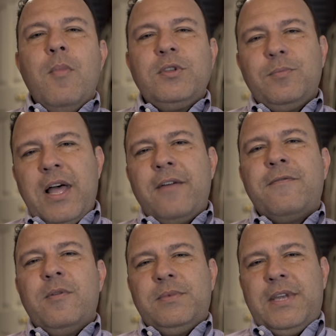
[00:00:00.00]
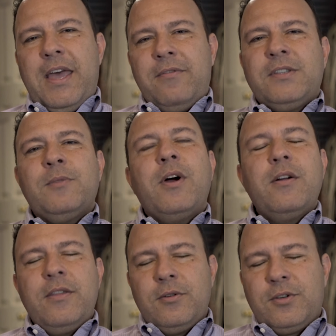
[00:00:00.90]
Most platforms have it as a
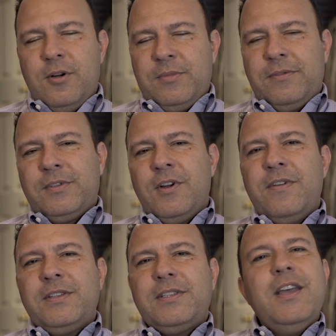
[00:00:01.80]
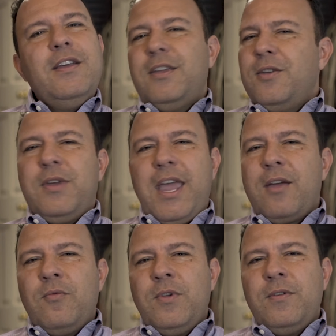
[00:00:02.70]
part of their terms of service that you
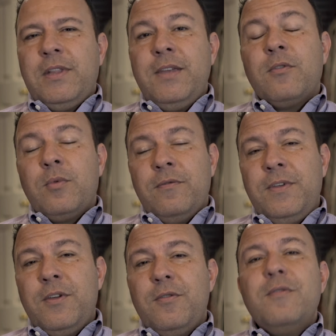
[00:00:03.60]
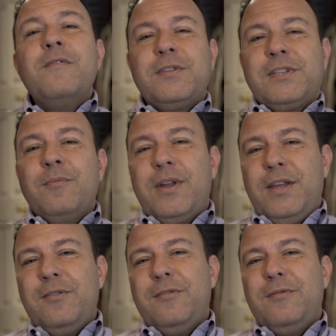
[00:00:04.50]
can't leave a review for
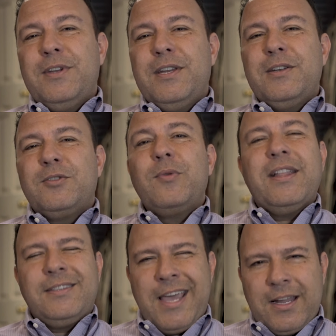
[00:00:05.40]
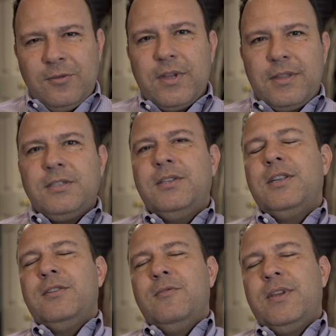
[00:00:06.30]
somebody who you didn't transact with, that you
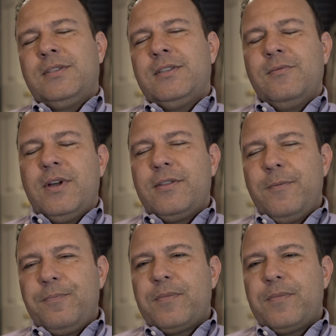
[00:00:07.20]
didn't do business with.